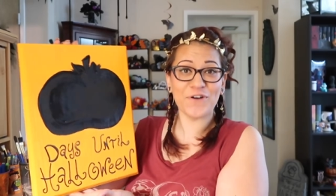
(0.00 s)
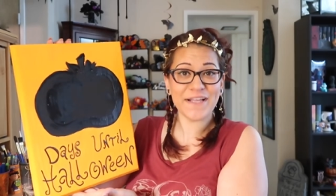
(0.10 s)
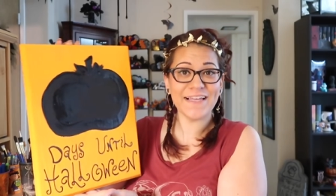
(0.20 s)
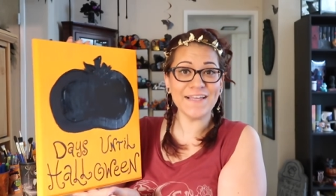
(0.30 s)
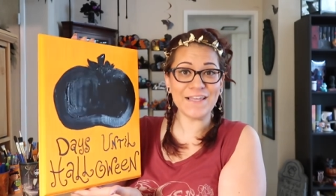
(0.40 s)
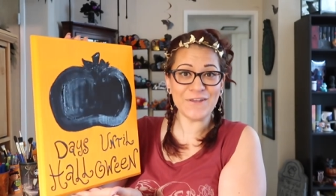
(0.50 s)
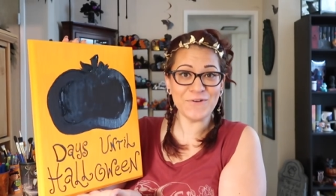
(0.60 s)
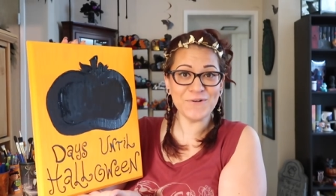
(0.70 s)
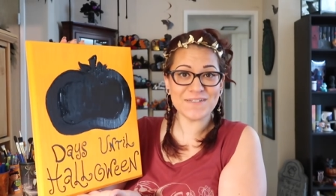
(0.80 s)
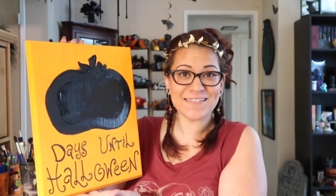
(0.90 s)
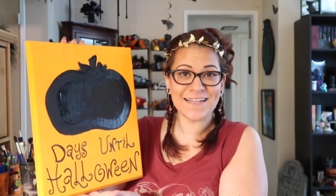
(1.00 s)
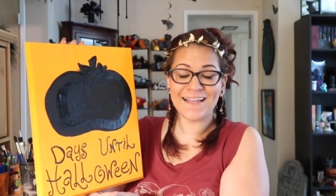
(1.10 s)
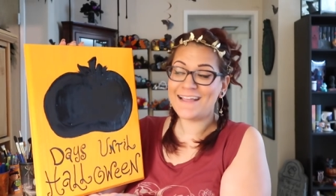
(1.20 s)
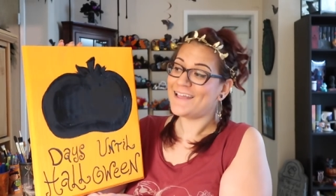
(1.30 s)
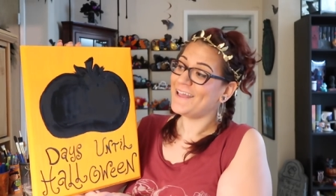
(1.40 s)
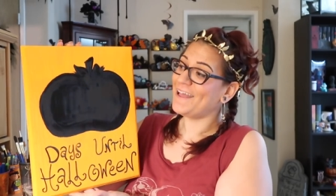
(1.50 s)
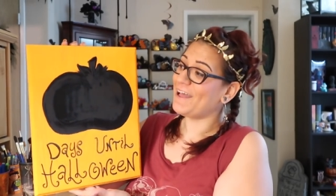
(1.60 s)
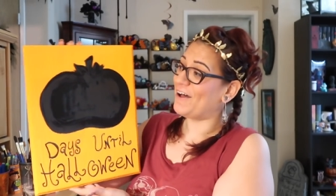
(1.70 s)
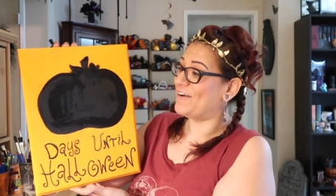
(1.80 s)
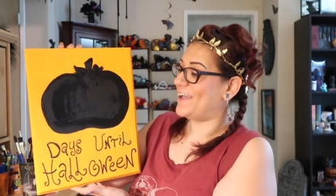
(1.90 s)
freaking cute?
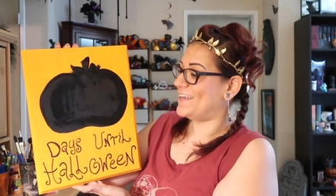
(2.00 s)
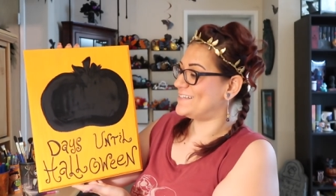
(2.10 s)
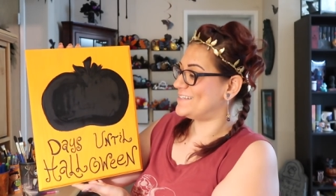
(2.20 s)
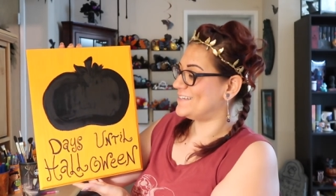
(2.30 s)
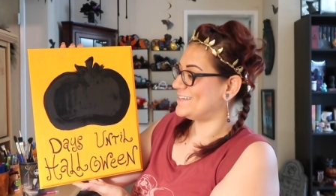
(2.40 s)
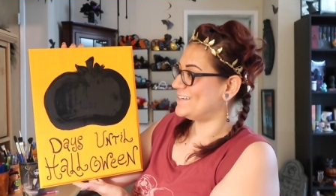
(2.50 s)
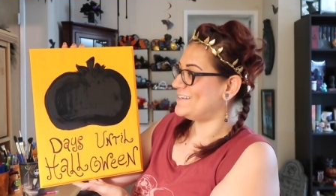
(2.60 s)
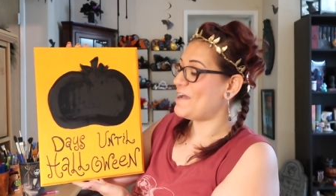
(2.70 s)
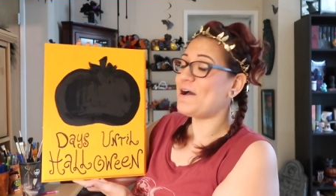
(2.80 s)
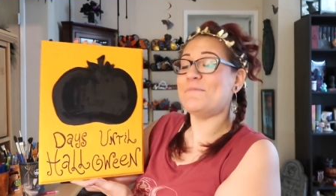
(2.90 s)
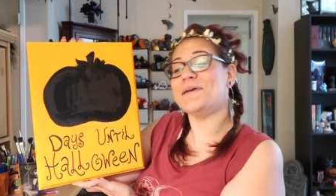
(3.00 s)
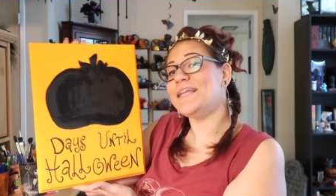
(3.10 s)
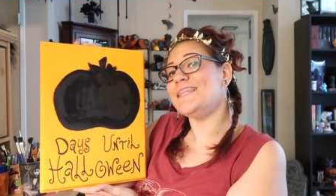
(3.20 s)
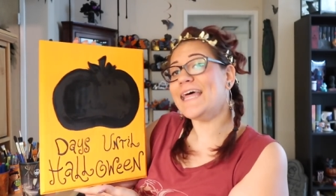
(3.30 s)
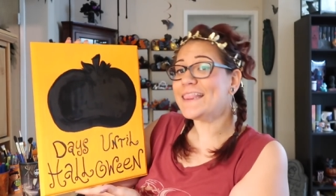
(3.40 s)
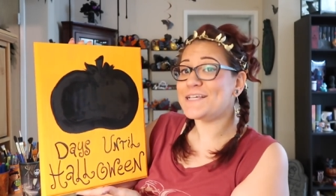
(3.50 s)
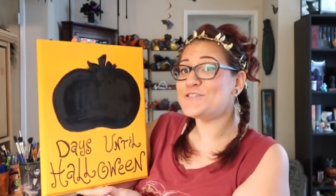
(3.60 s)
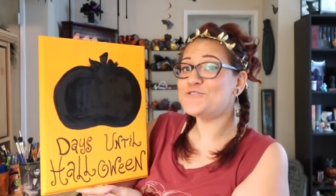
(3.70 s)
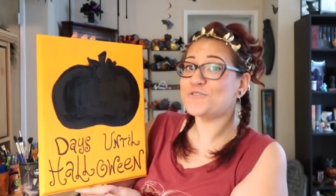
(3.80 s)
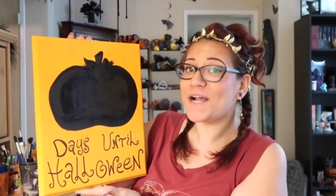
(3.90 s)
All right, now I'm gonna let
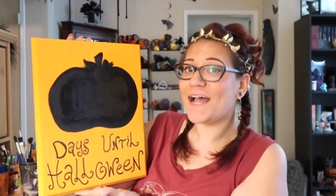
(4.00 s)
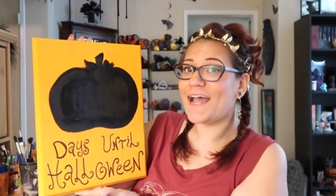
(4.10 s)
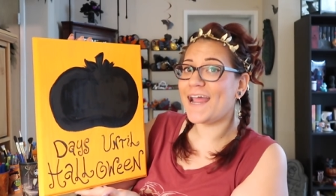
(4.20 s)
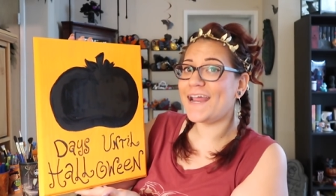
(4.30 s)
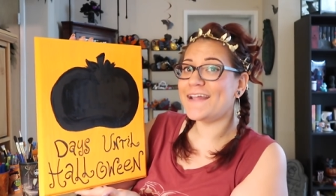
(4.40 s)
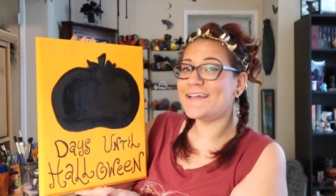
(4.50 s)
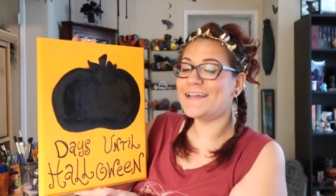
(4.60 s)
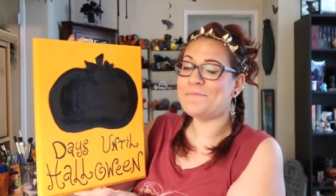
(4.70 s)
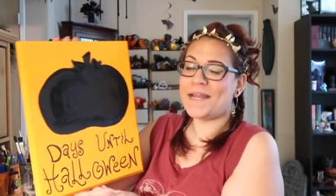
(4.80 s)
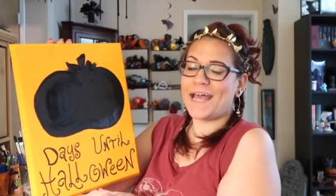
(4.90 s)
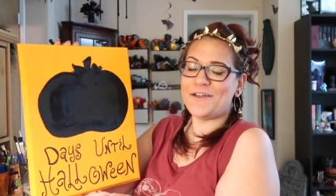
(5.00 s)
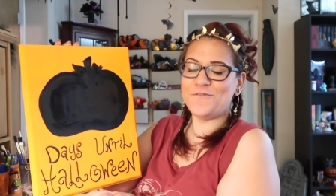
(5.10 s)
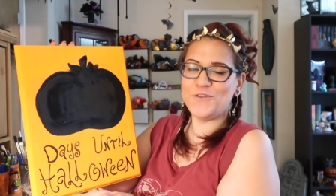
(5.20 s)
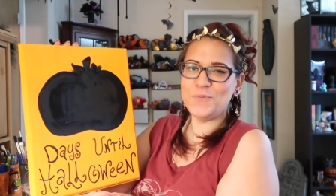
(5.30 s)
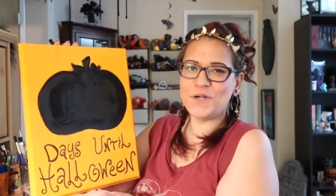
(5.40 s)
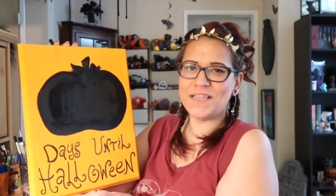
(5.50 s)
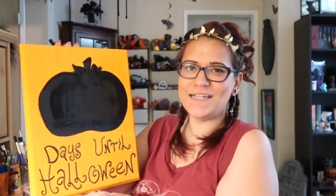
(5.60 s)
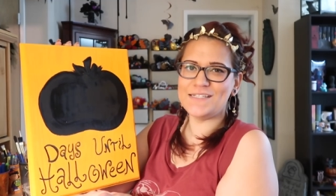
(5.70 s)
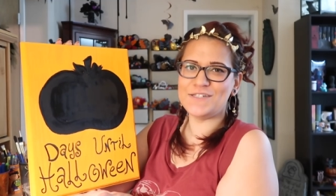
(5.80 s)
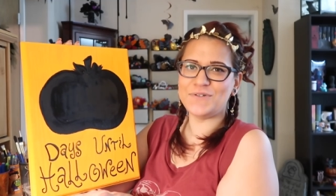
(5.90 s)
this dry and I'm gonna add a few more
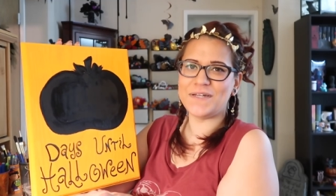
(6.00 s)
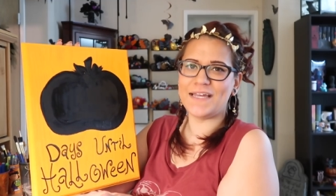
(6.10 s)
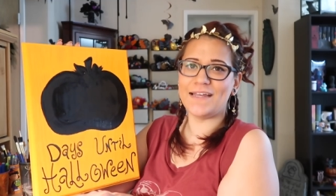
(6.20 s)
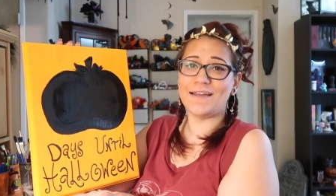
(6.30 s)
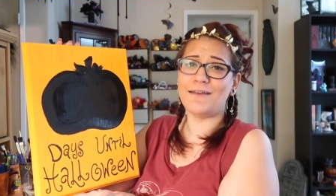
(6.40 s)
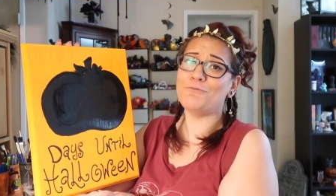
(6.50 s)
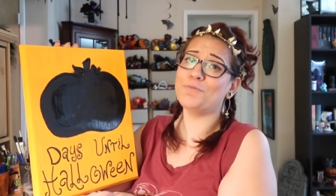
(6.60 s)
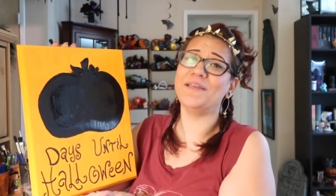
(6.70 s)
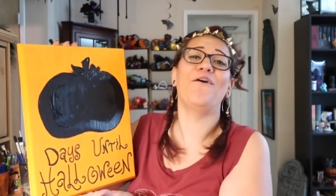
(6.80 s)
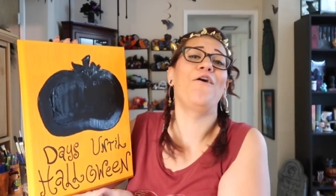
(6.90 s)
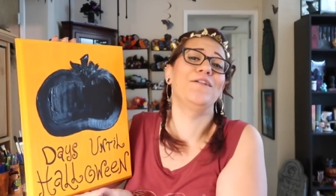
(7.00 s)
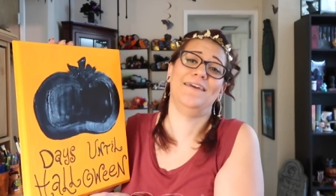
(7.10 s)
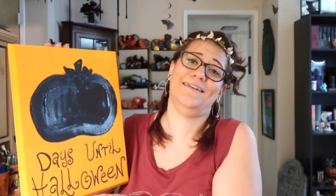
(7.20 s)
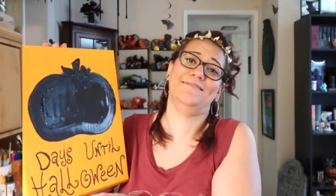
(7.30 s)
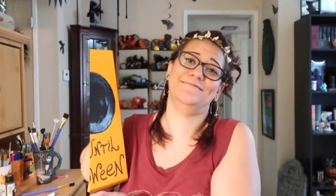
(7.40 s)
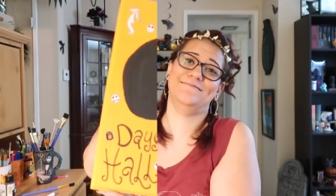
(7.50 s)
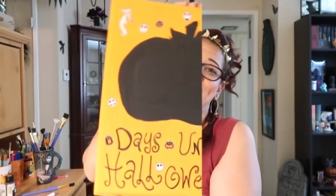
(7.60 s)
things to it and we'll be all done.